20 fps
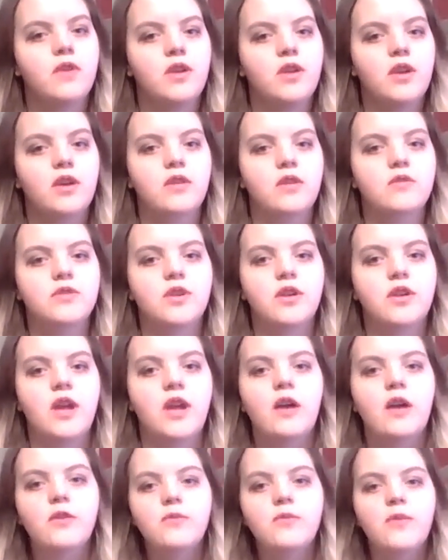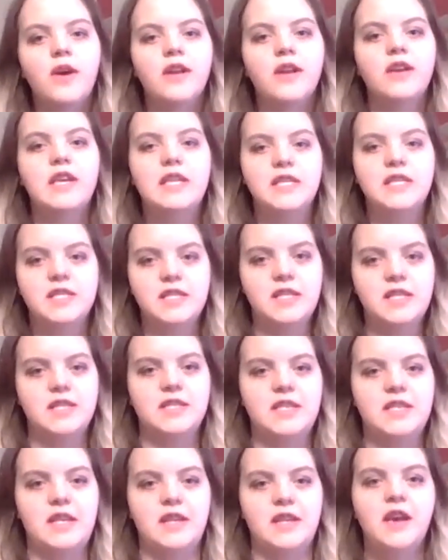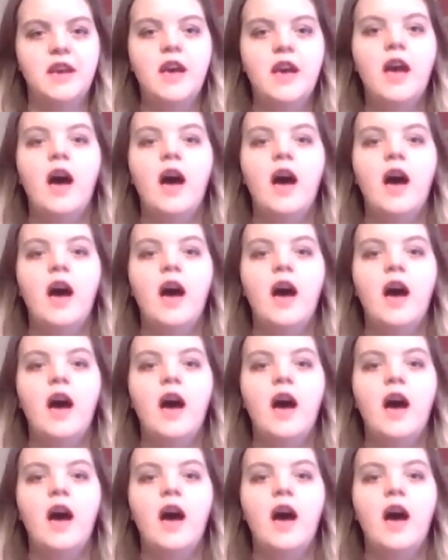videos on how to write a kissing scene.